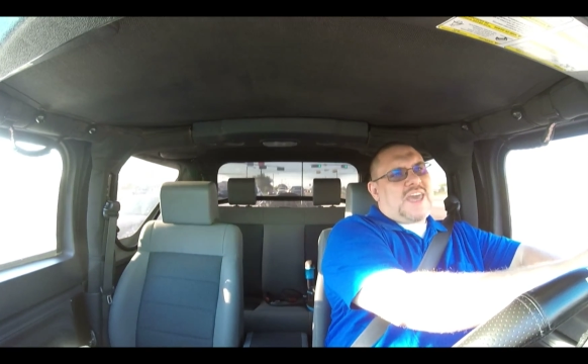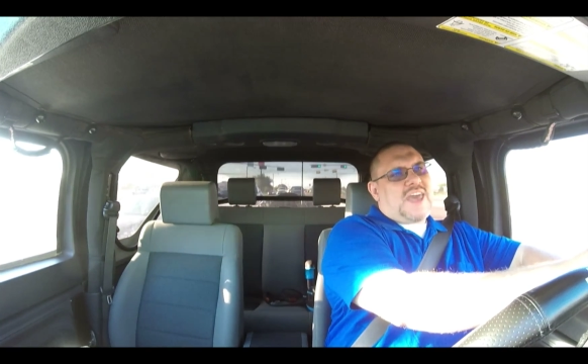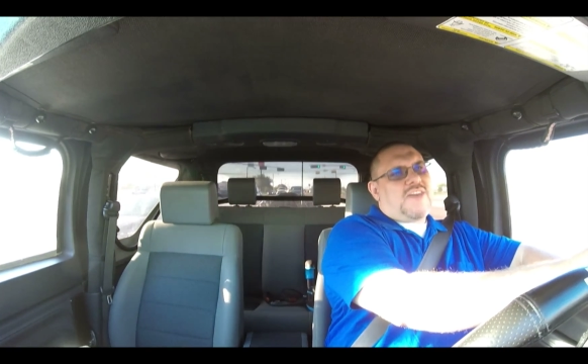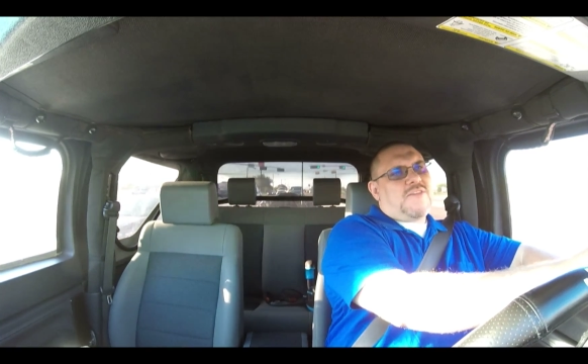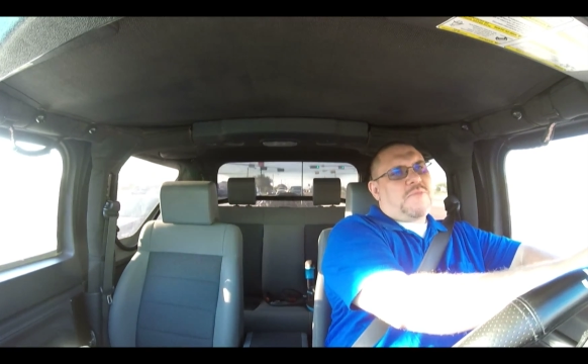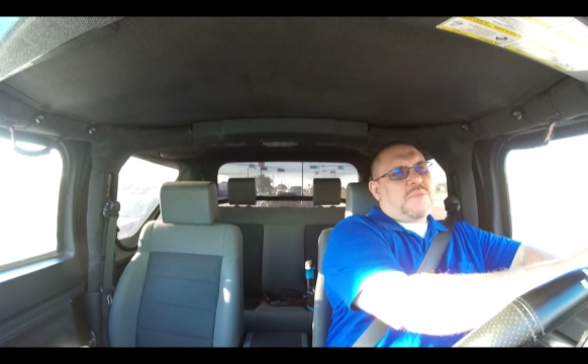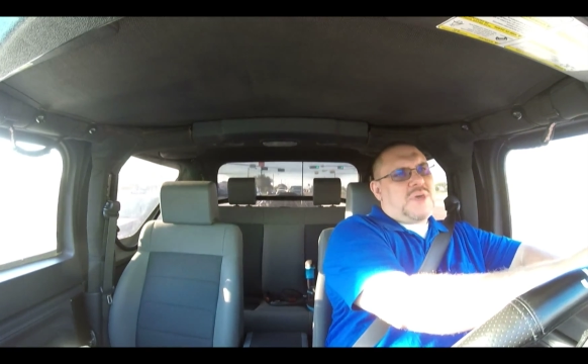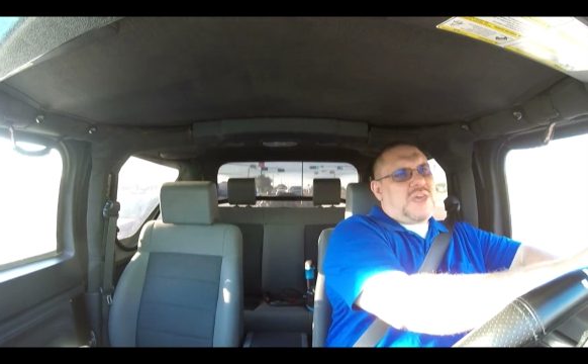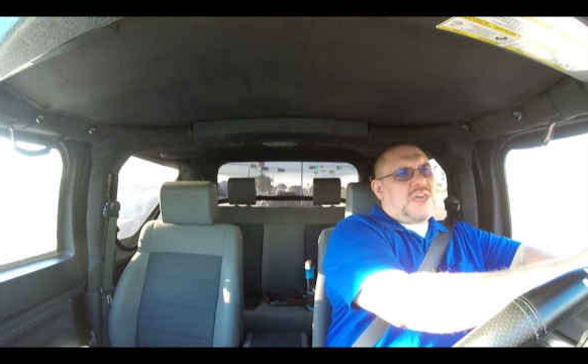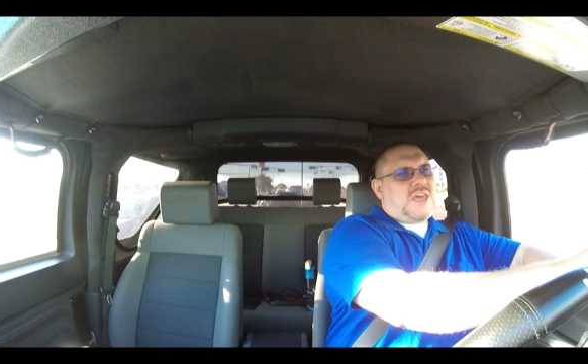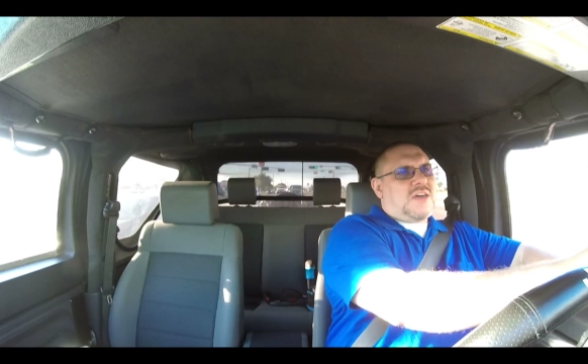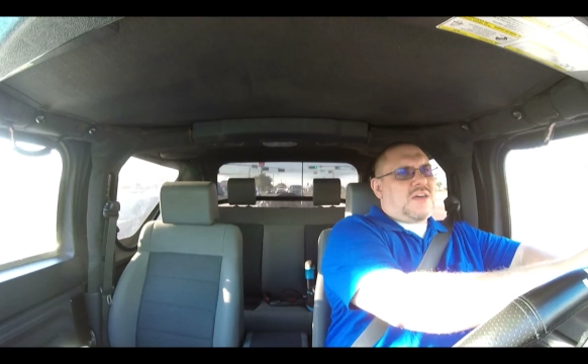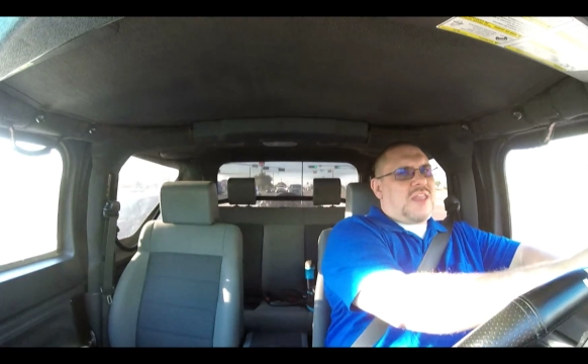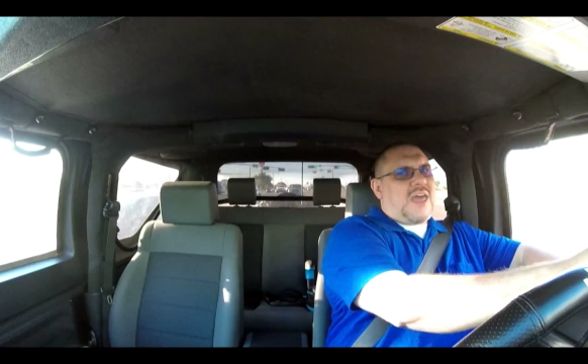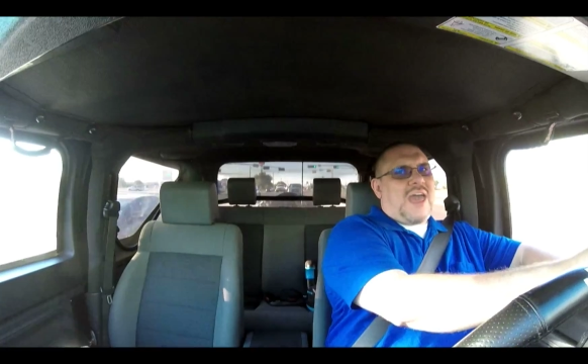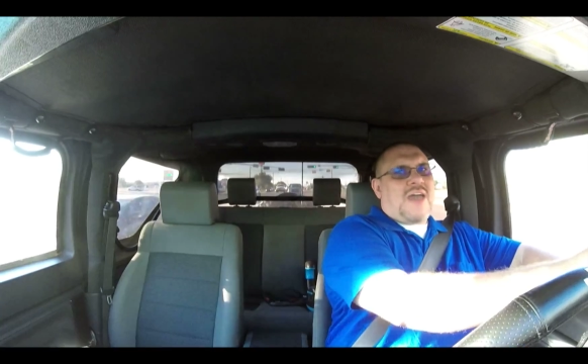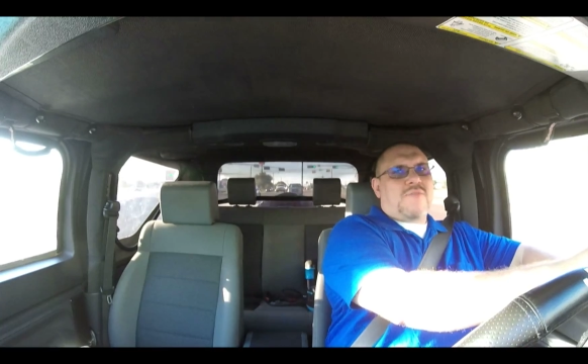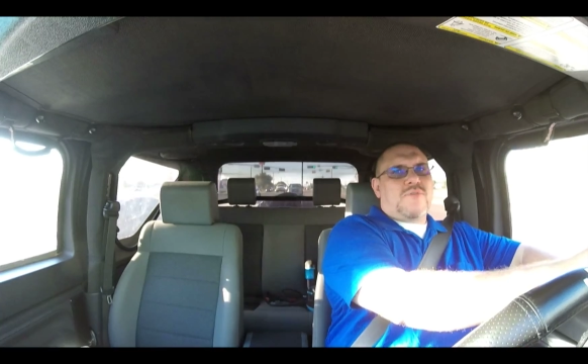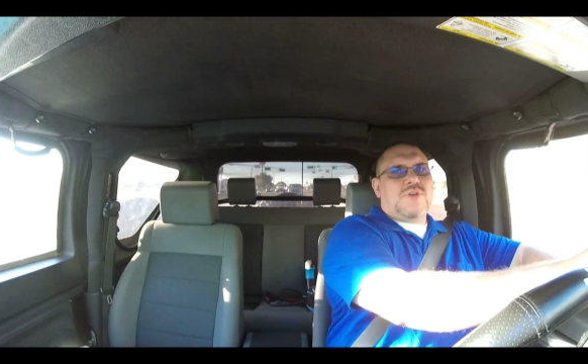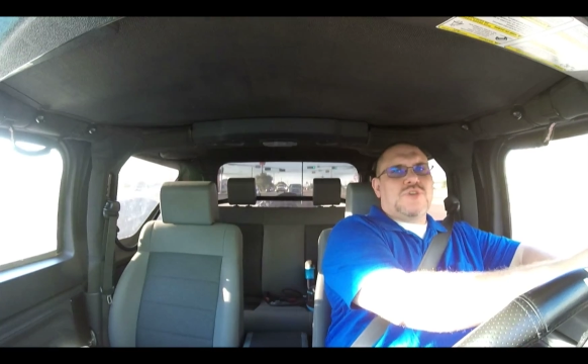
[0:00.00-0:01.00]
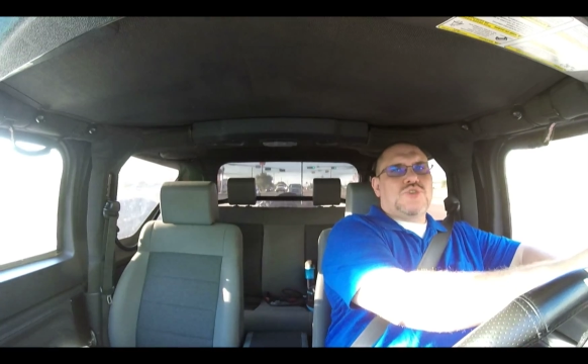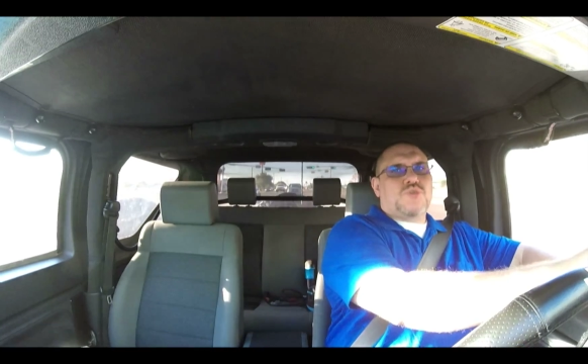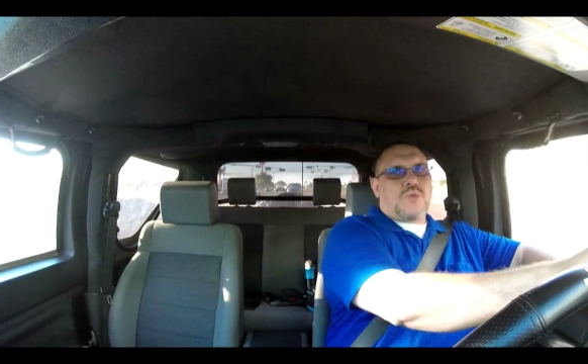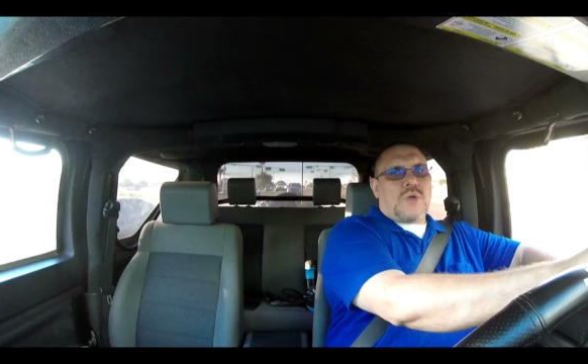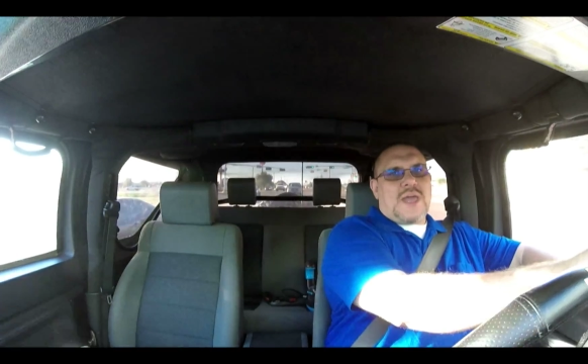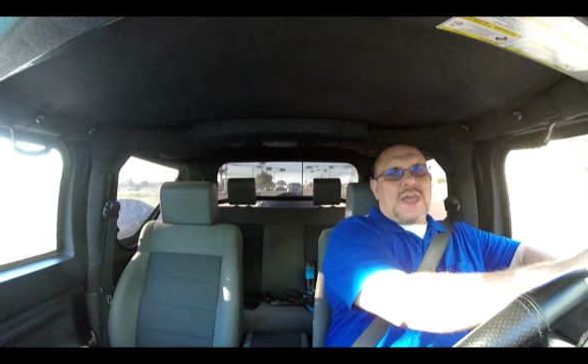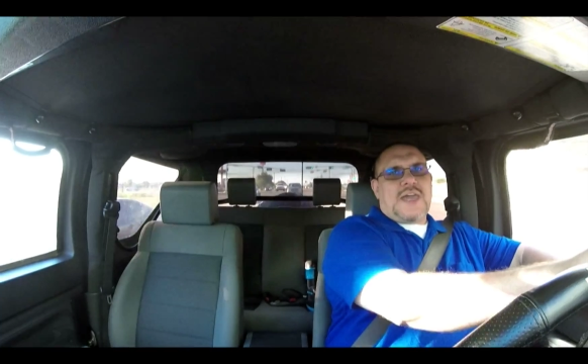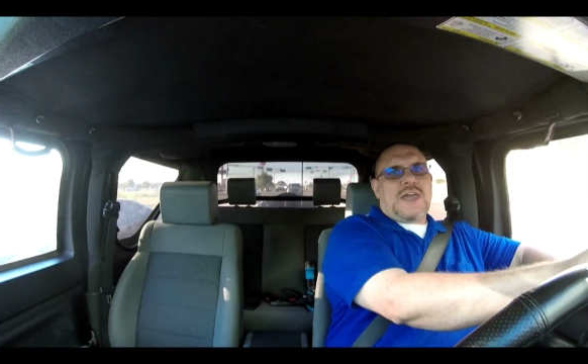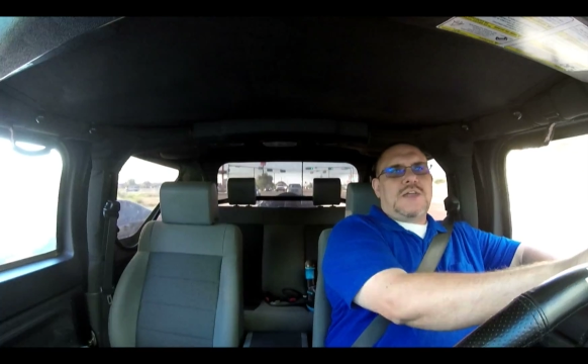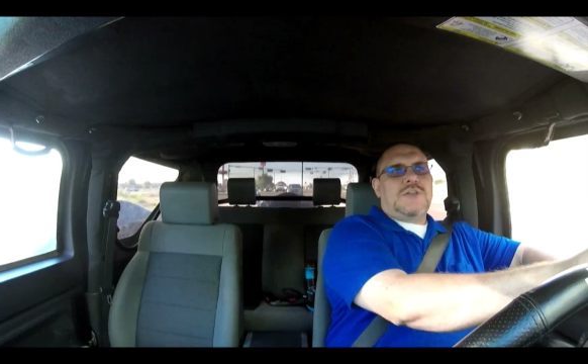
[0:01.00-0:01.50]
me an average
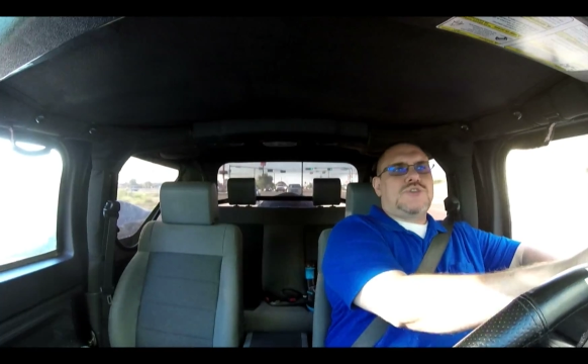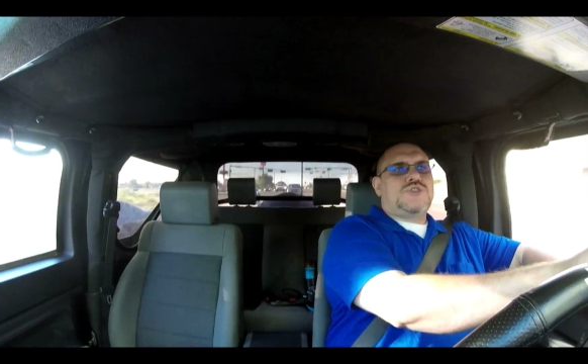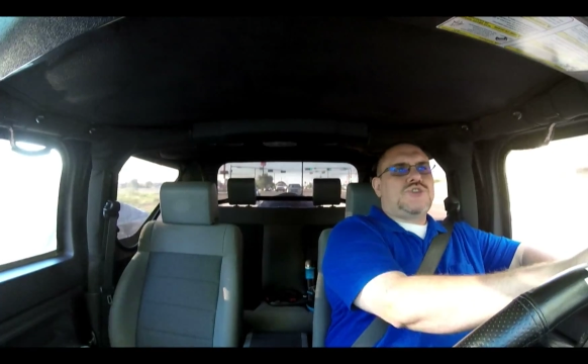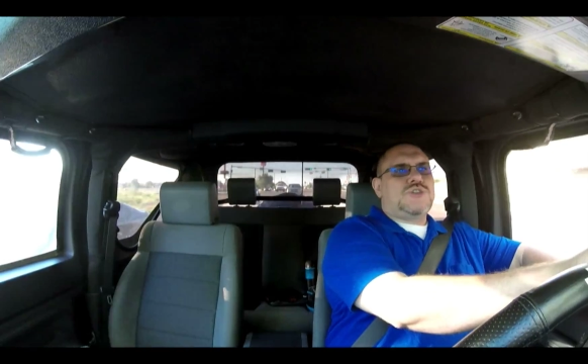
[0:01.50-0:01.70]
range